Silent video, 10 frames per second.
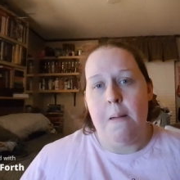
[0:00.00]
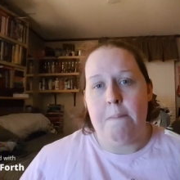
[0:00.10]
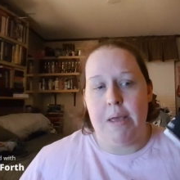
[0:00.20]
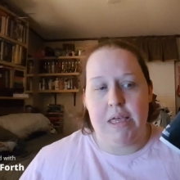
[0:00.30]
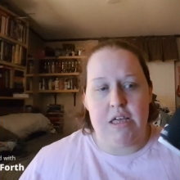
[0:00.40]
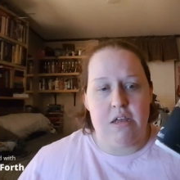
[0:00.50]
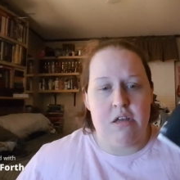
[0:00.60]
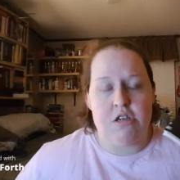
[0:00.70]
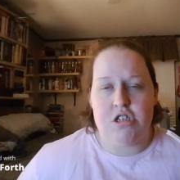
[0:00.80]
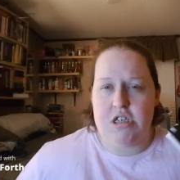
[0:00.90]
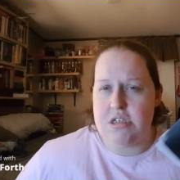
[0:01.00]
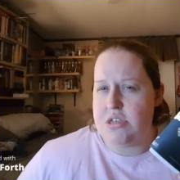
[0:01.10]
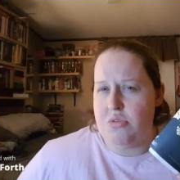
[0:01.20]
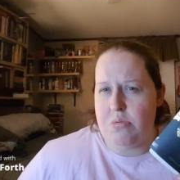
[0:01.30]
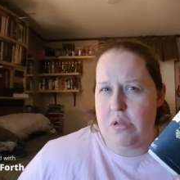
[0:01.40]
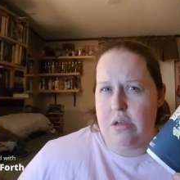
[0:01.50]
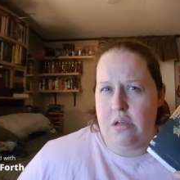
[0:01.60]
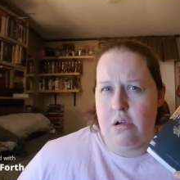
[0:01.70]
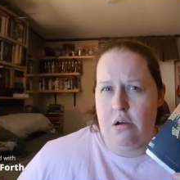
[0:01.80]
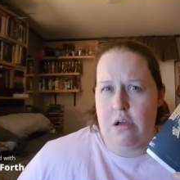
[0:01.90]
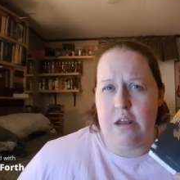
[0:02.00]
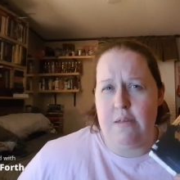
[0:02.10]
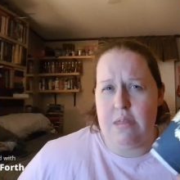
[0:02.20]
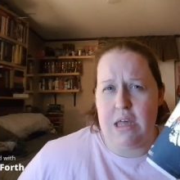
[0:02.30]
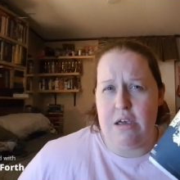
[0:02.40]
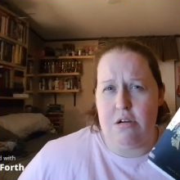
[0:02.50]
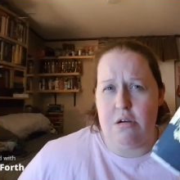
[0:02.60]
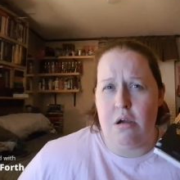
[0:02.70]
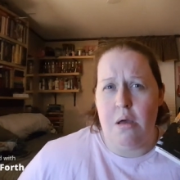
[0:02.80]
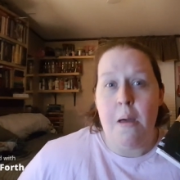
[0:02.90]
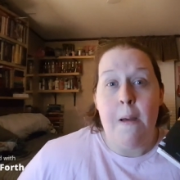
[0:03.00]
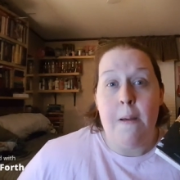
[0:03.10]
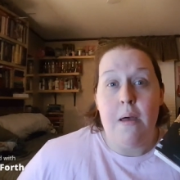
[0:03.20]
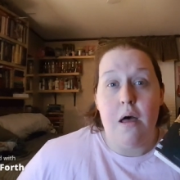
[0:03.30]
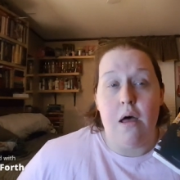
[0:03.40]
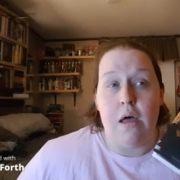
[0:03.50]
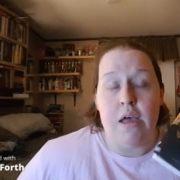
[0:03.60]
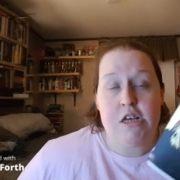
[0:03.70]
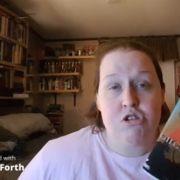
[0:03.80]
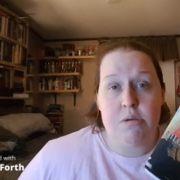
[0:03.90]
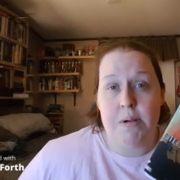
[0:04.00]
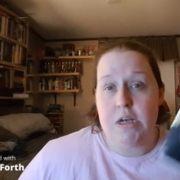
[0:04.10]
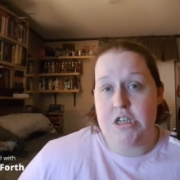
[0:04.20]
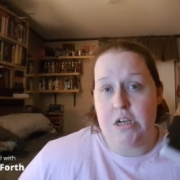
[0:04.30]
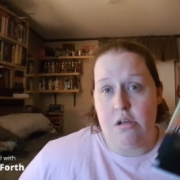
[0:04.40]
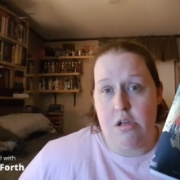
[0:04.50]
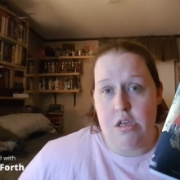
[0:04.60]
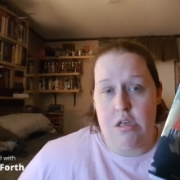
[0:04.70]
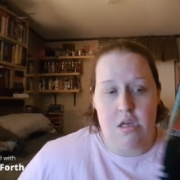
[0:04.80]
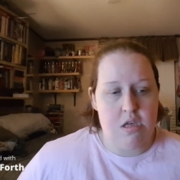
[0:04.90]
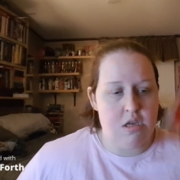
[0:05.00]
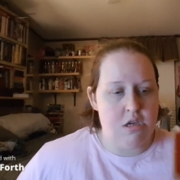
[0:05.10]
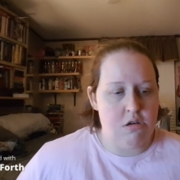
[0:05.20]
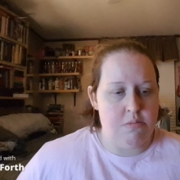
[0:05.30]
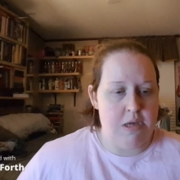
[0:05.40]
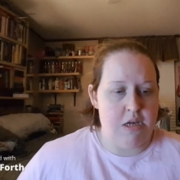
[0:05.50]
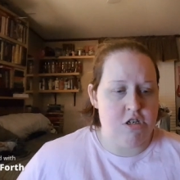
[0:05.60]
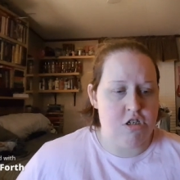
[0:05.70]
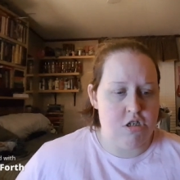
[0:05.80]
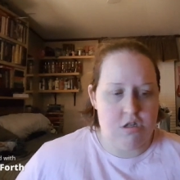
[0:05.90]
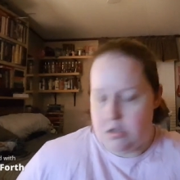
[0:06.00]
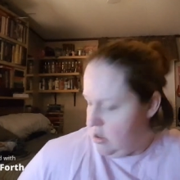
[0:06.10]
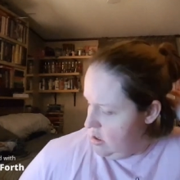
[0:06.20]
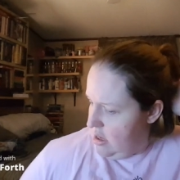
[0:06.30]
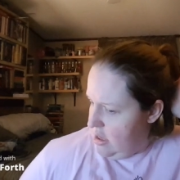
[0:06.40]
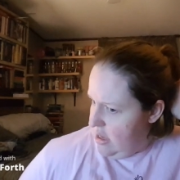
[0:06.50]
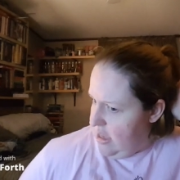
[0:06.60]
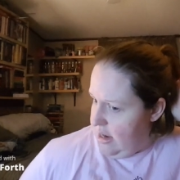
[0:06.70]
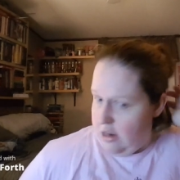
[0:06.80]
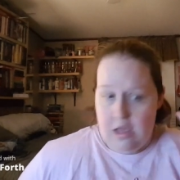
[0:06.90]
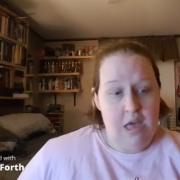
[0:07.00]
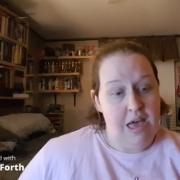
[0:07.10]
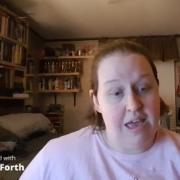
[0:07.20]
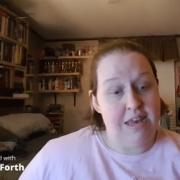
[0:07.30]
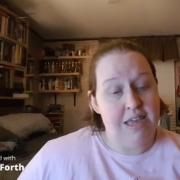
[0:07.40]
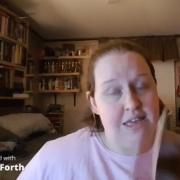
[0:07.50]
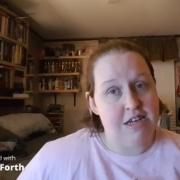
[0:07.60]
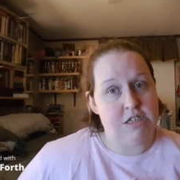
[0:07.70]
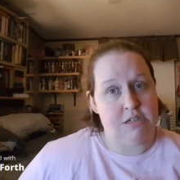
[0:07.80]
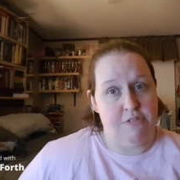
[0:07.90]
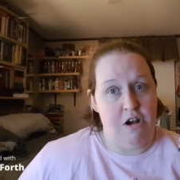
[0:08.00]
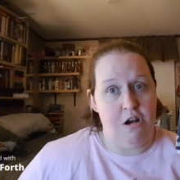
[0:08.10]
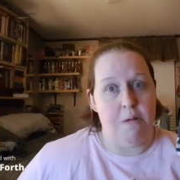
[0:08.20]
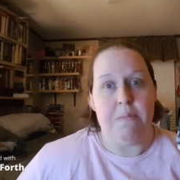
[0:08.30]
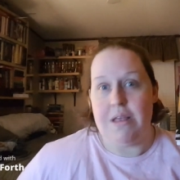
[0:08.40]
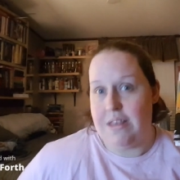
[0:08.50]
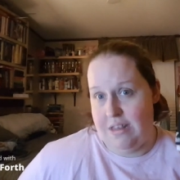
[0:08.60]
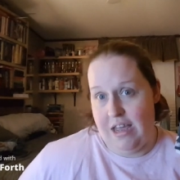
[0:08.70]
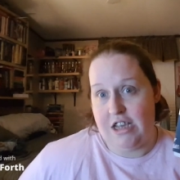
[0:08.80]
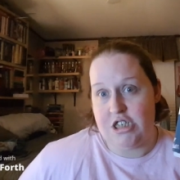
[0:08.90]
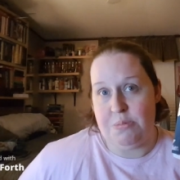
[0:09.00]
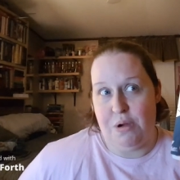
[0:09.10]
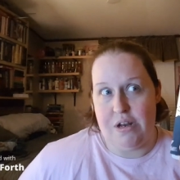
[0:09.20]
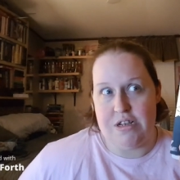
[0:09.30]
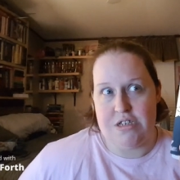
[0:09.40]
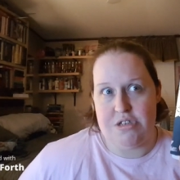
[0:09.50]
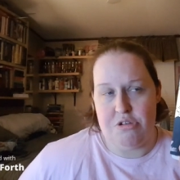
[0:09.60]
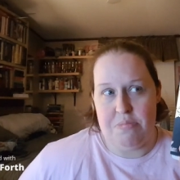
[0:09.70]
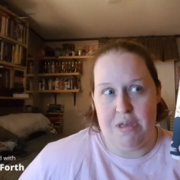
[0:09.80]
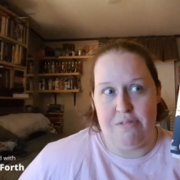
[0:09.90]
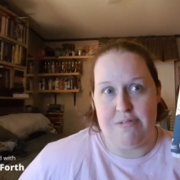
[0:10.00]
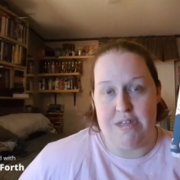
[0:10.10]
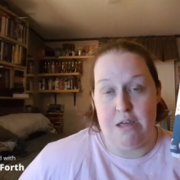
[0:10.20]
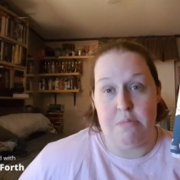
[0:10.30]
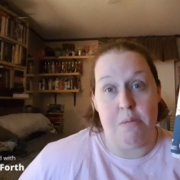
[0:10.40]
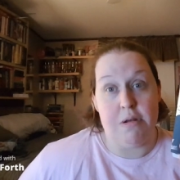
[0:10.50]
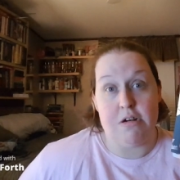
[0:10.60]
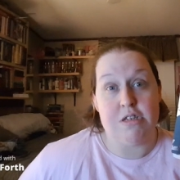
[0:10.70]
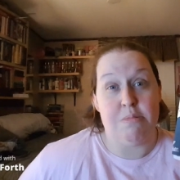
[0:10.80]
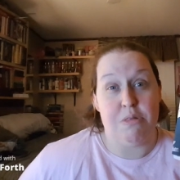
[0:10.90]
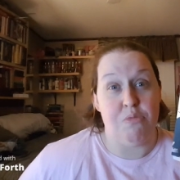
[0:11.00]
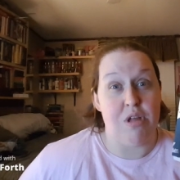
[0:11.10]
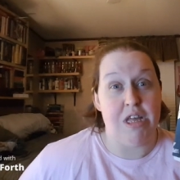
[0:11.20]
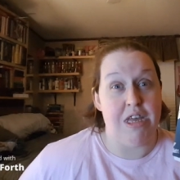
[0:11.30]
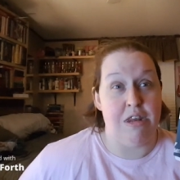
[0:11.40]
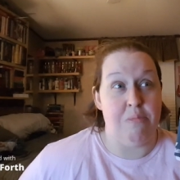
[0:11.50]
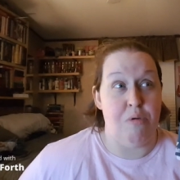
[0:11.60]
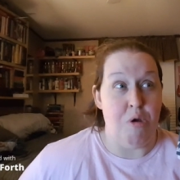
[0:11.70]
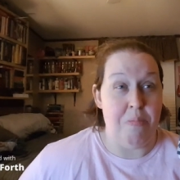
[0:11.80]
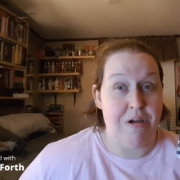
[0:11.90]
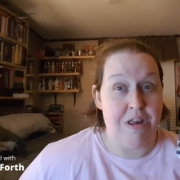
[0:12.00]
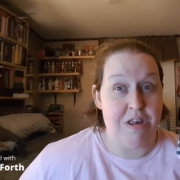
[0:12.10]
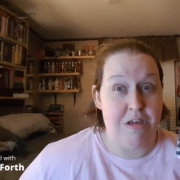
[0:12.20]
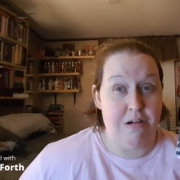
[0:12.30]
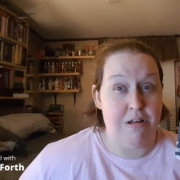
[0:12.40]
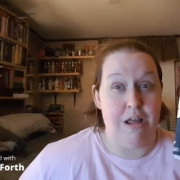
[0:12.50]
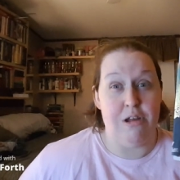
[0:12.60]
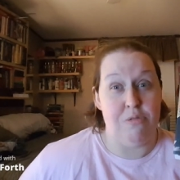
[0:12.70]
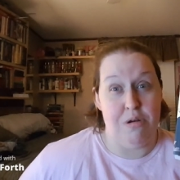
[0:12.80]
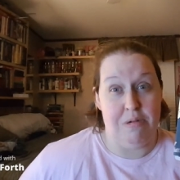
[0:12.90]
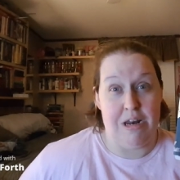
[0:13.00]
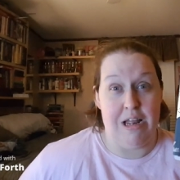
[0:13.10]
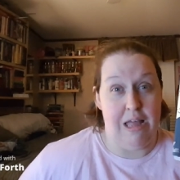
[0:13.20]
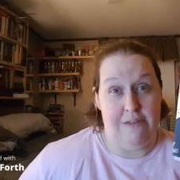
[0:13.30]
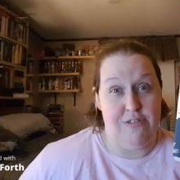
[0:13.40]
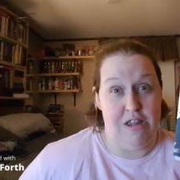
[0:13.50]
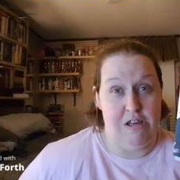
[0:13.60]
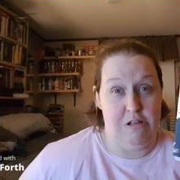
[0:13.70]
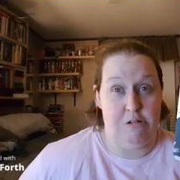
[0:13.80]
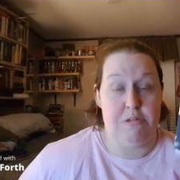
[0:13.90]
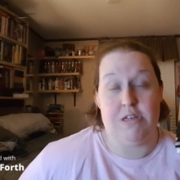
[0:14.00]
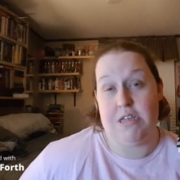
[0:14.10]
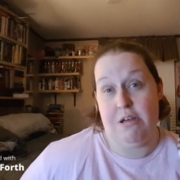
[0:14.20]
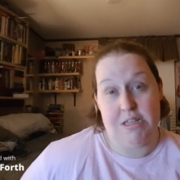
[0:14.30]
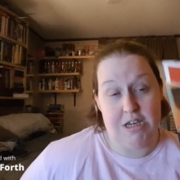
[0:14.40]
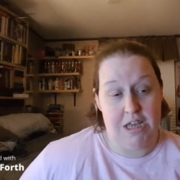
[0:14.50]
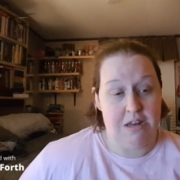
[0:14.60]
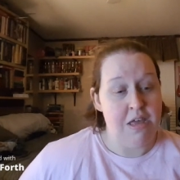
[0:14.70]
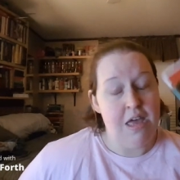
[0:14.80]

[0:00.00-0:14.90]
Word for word: my kid, she's doing her end of the year uh, history project on Gilgamesh. And I did get this for her, but today she brought this to me and was like, Mom, there's something really inappropriate in here, and I don't want to read it if I feel uncomfortable. So I took it,